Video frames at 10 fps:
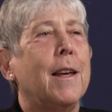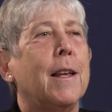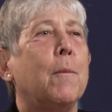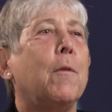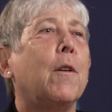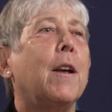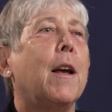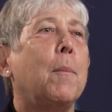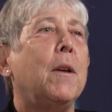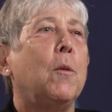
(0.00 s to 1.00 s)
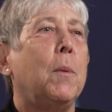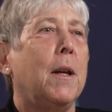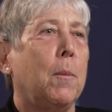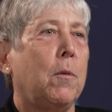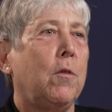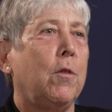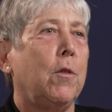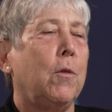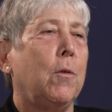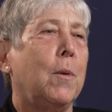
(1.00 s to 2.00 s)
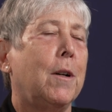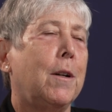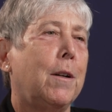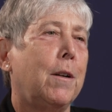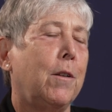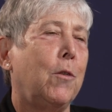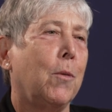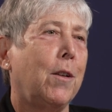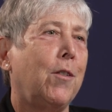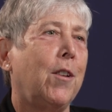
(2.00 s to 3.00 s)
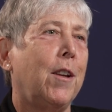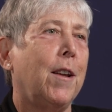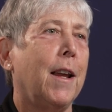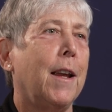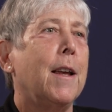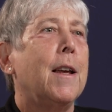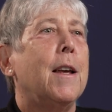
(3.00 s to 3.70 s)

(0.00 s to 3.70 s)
And I'm very happy to be able to address today